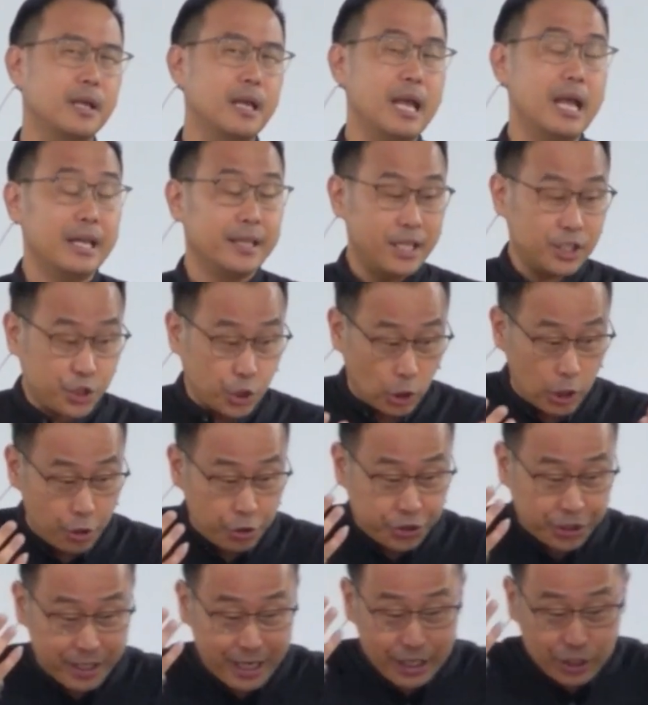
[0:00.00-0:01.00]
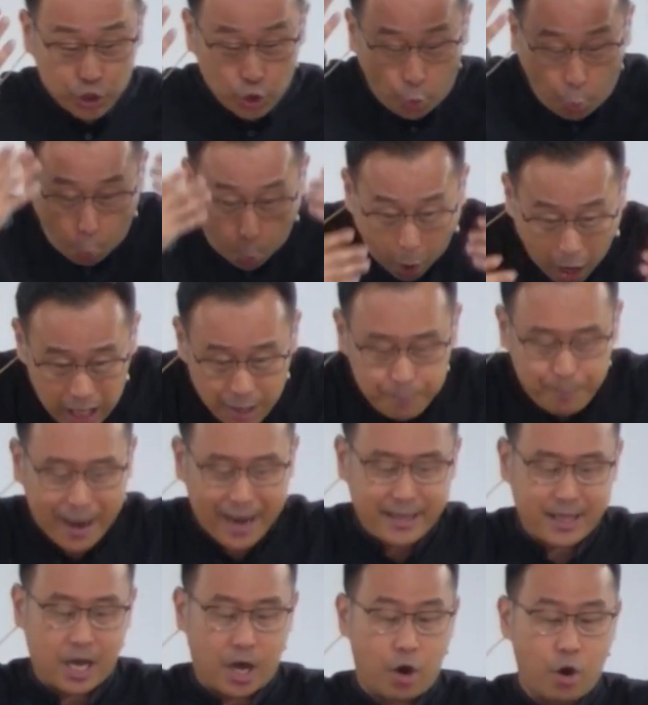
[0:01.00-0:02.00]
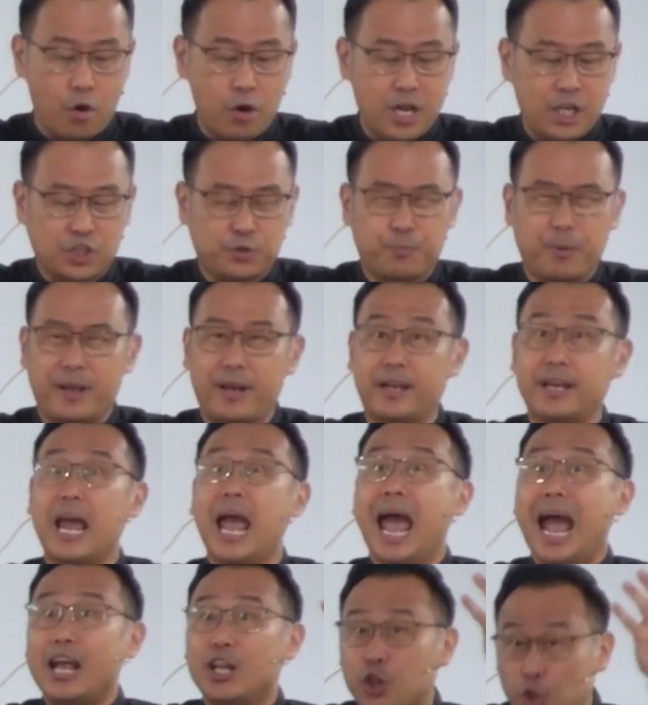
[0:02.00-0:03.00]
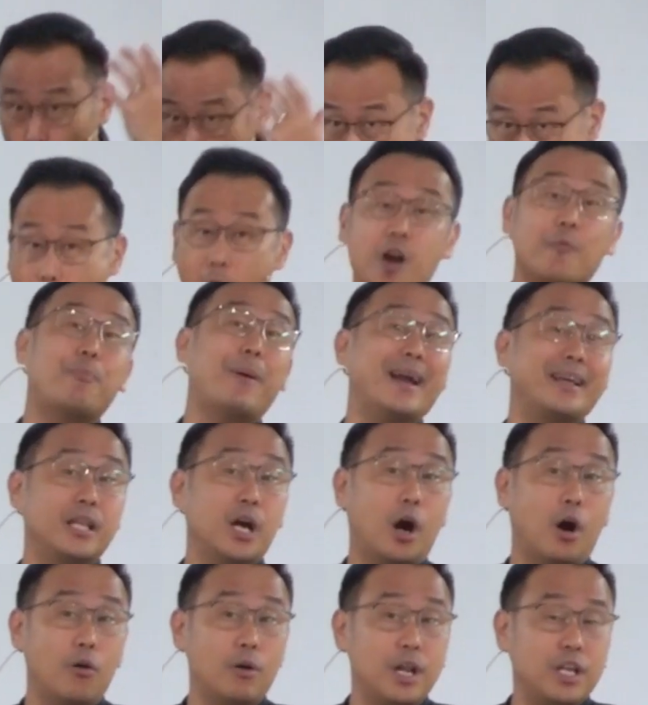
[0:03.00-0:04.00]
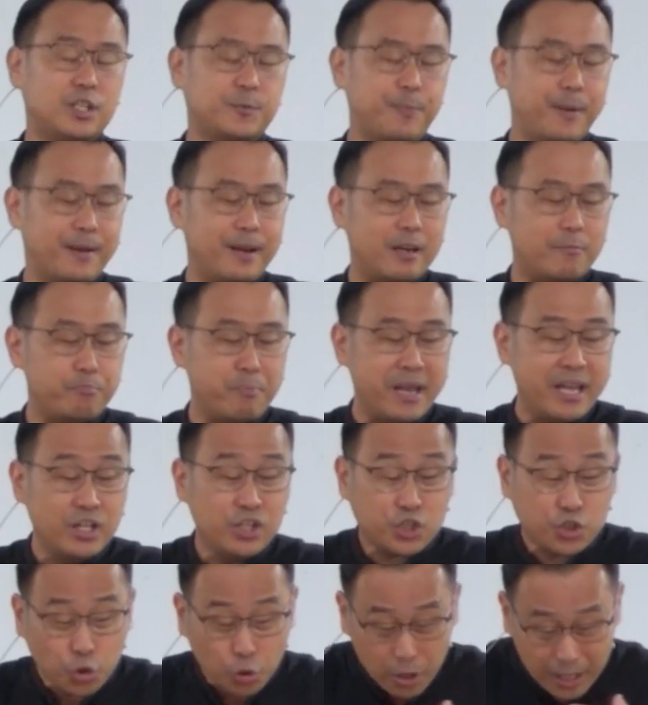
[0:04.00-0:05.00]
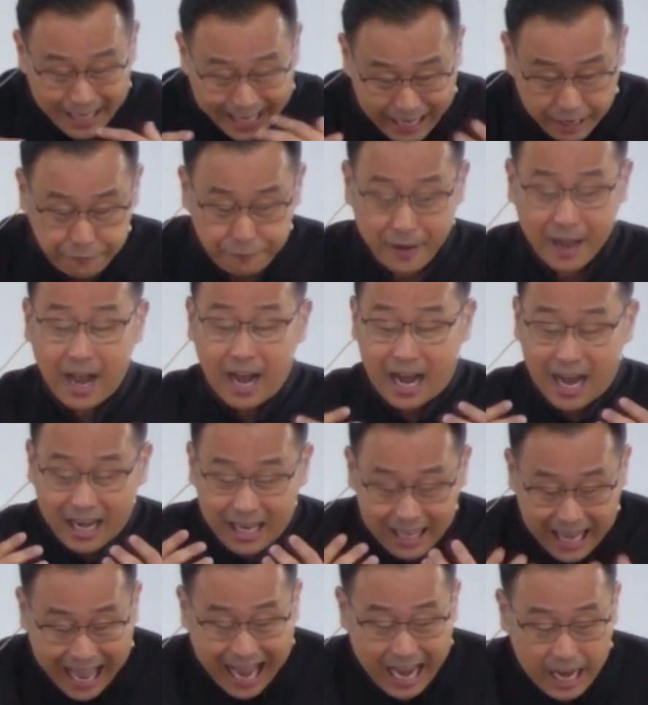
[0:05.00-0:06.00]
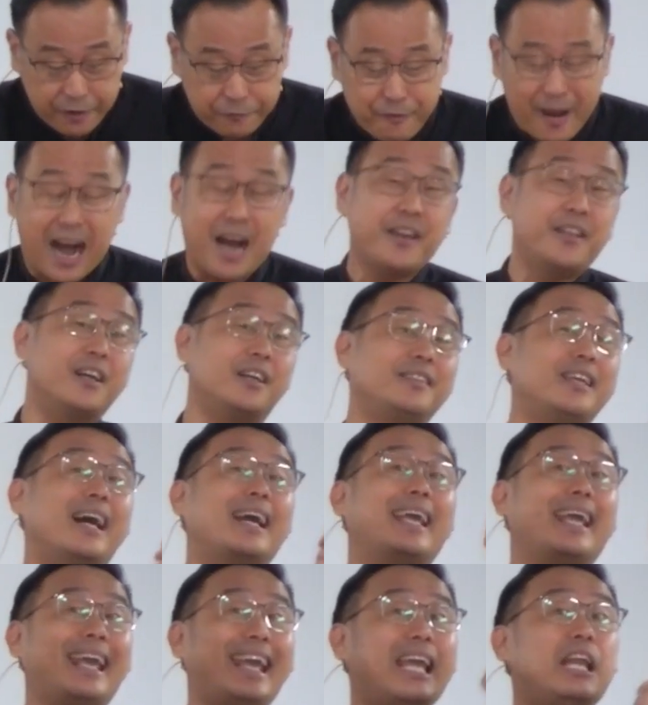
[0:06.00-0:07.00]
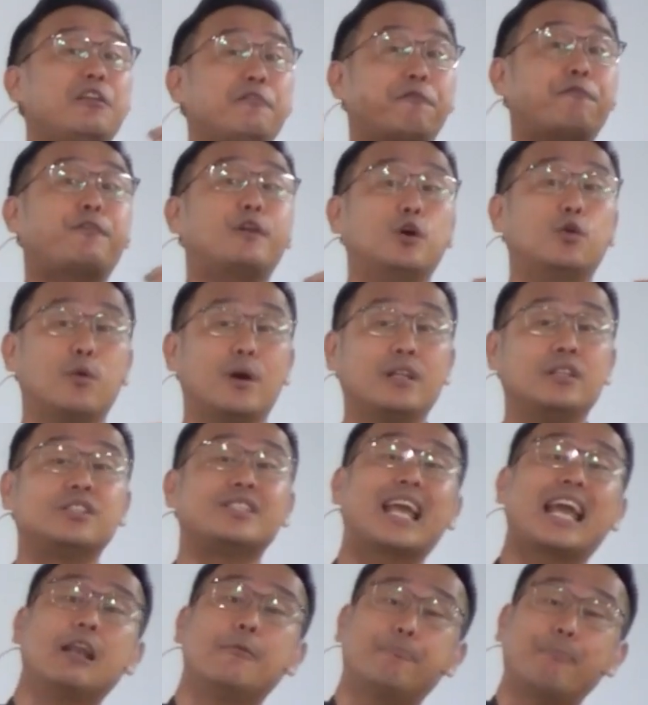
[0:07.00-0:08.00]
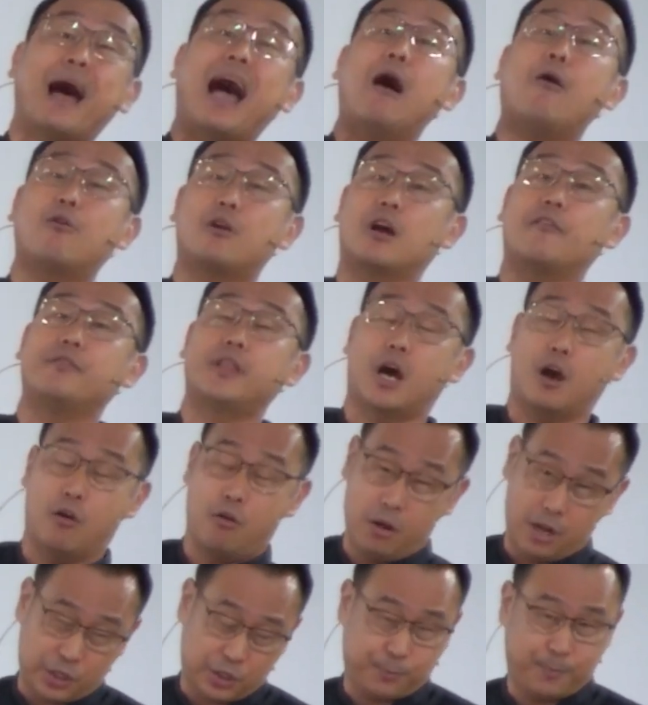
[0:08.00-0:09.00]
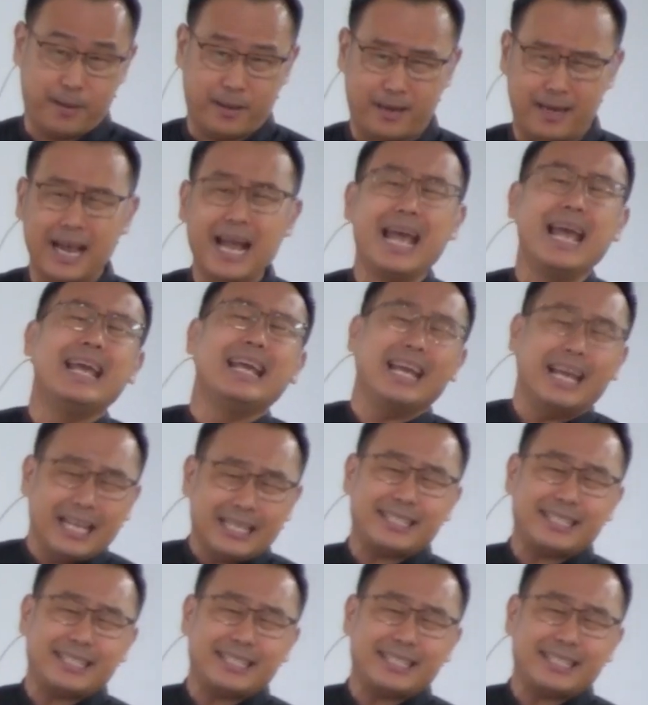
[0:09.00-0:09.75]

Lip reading: The solution is to walk by the Holy Spirit. And to walk by the Holy Spirit means to live a life under the influence and power of the Holy Spirit. It's